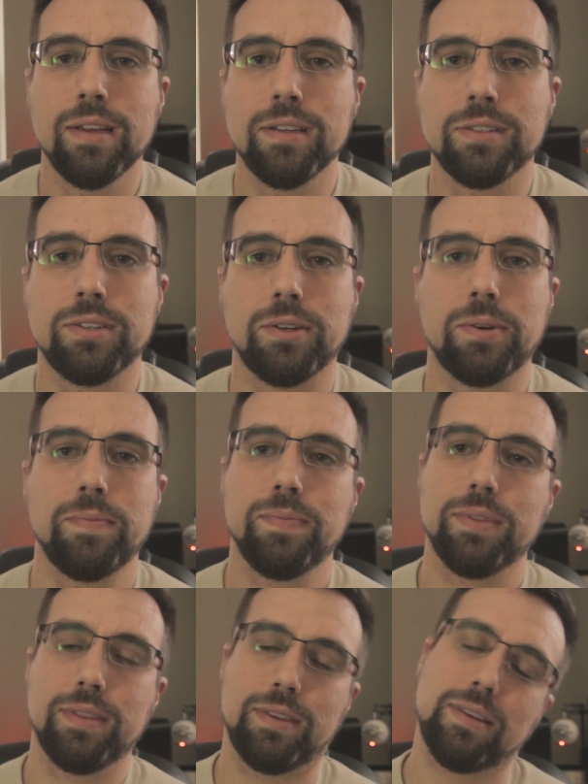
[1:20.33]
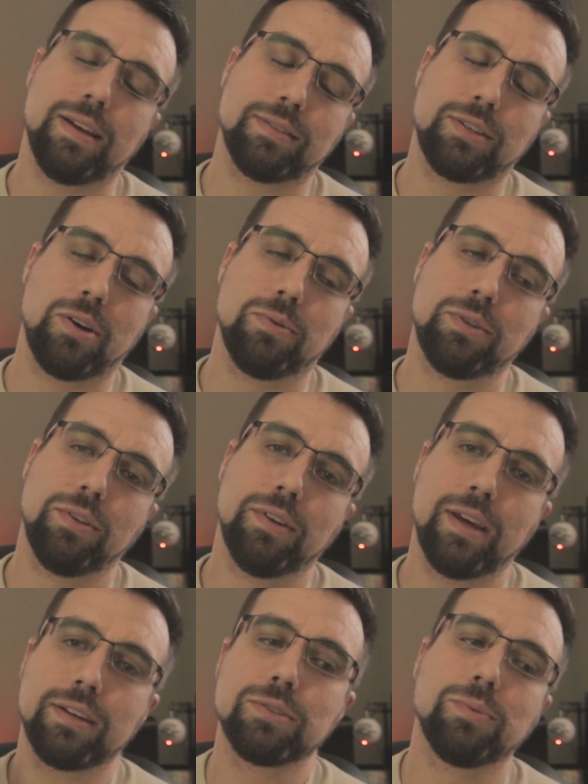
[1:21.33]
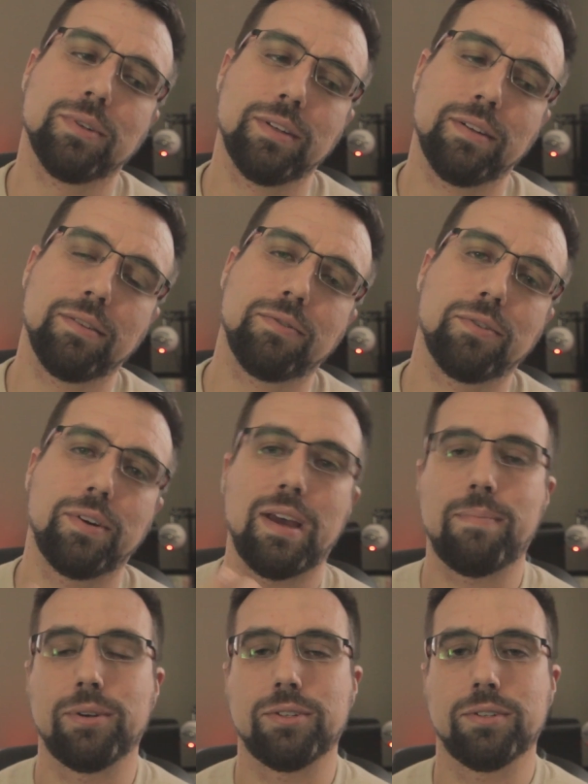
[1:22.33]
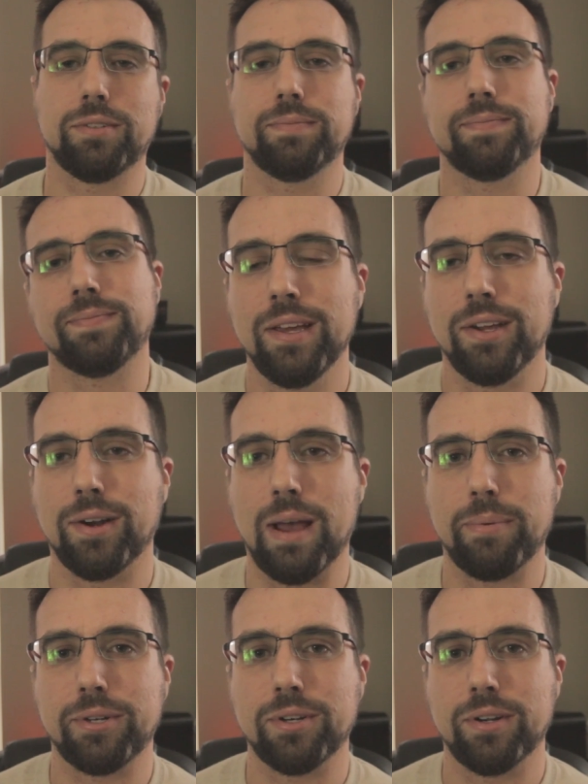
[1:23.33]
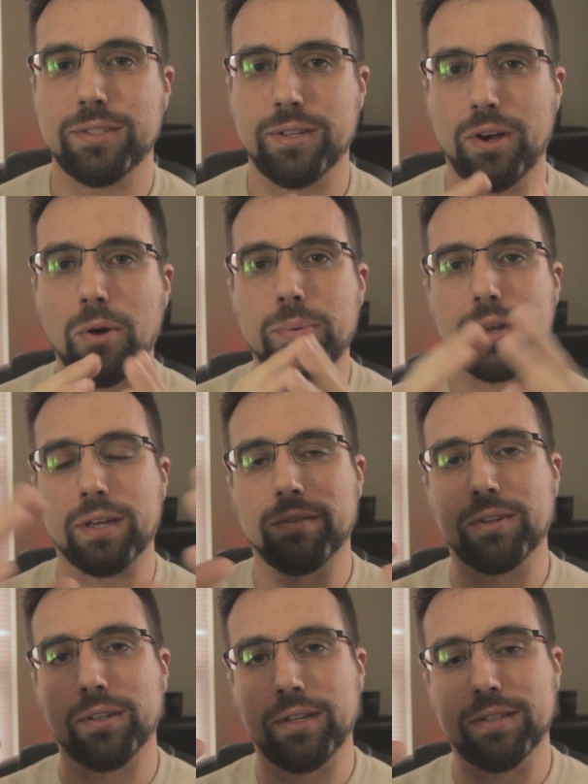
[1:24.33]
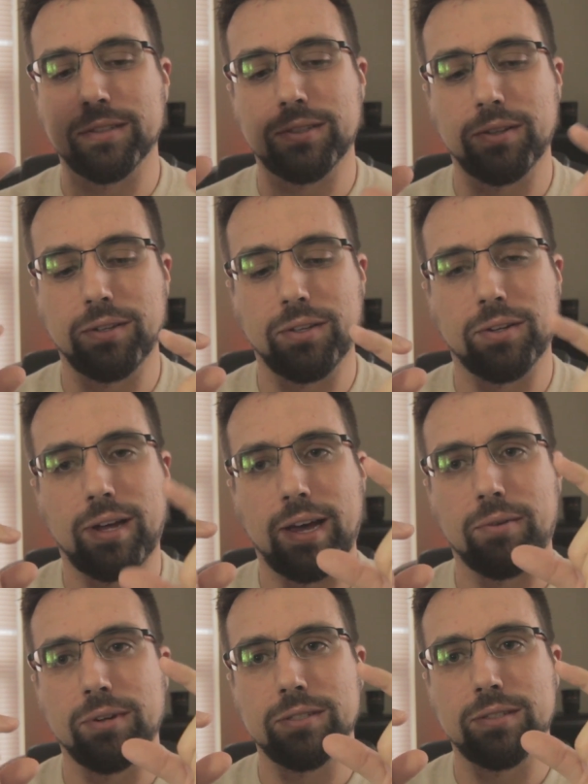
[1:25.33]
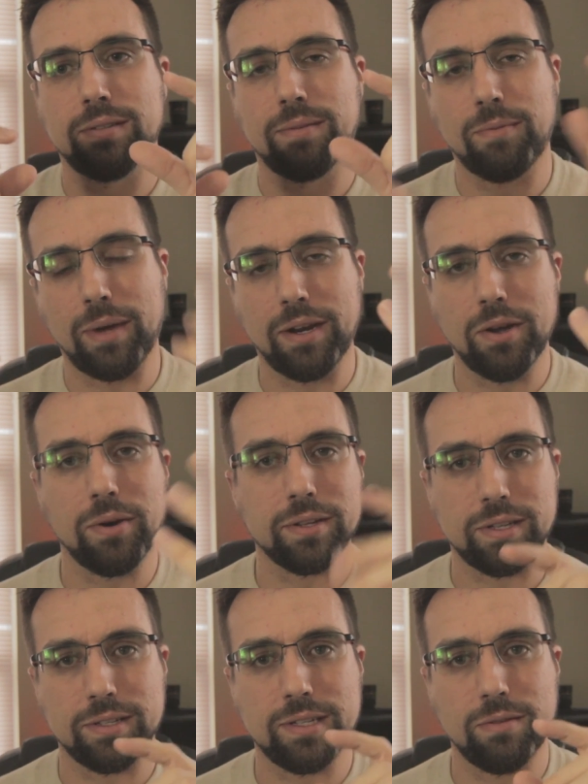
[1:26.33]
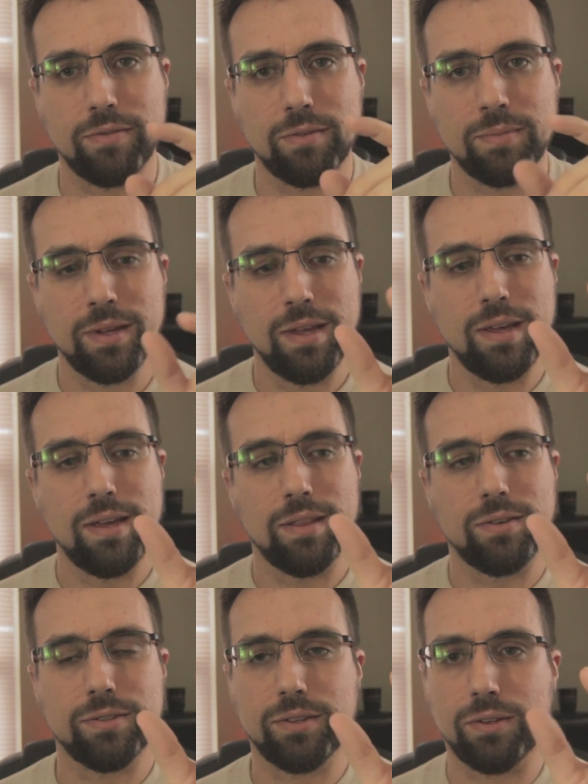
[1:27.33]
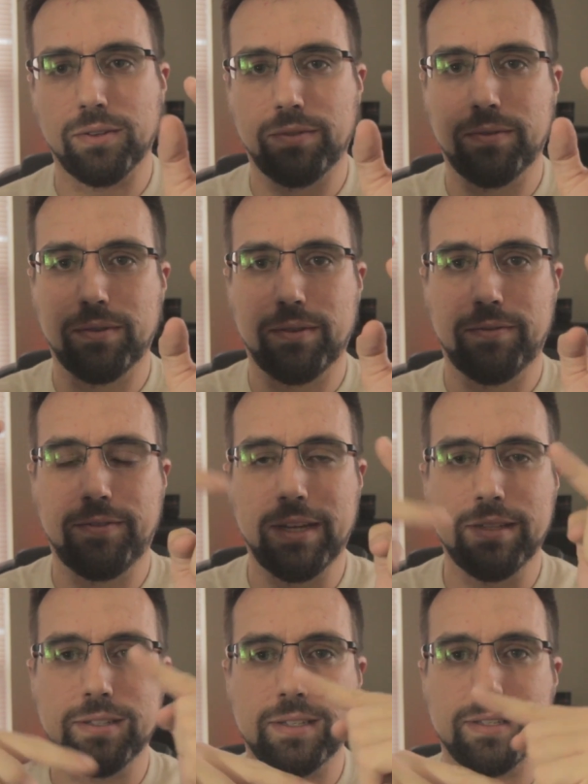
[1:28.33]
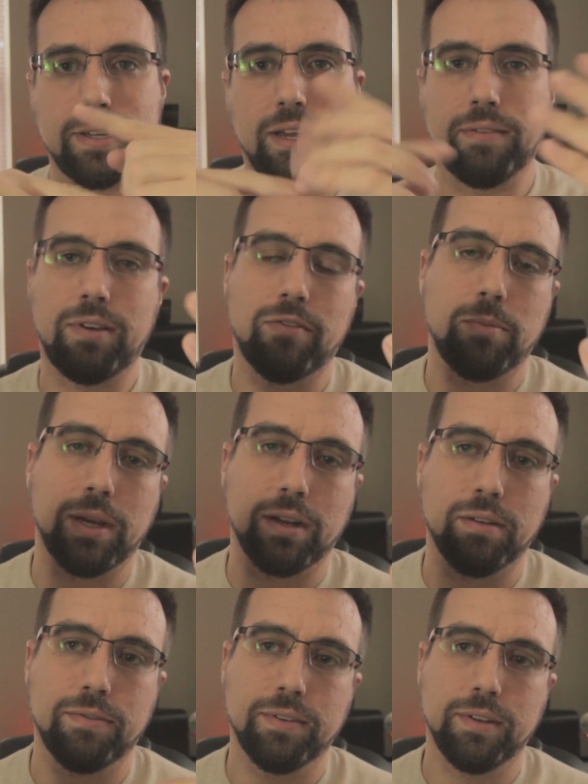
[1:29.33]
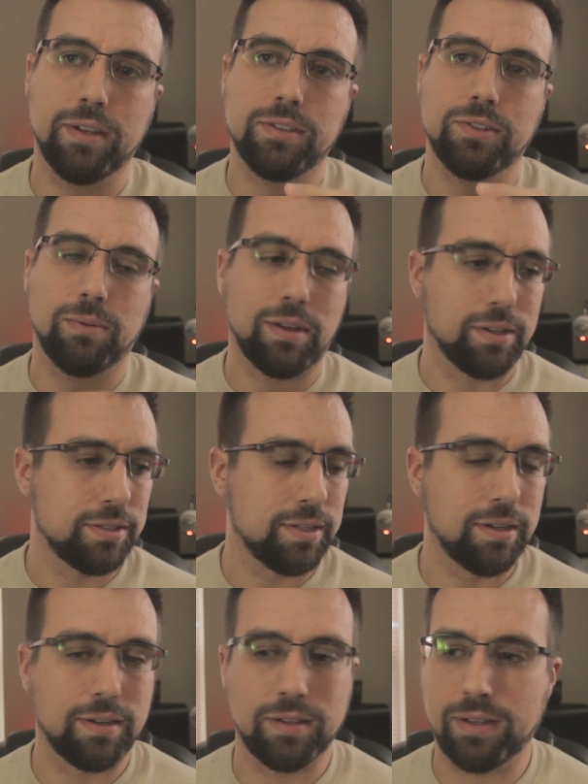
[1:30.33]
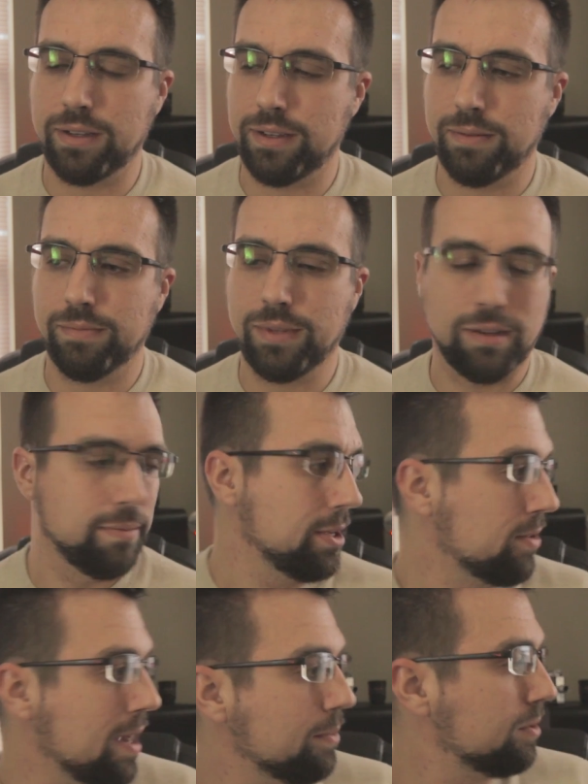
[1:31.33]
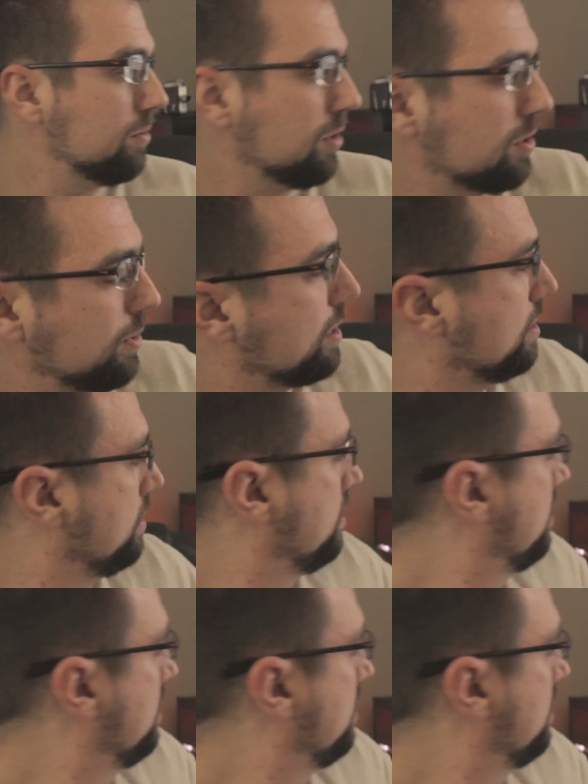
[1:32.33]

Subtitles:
So let's go to the next one for aperture. Your aperture is the opening of your lens, so the little iris. You may notice on some of them, there's little fins inside. If you have a big enough lens, you'll be able to see it. Here, let me grab one real quick.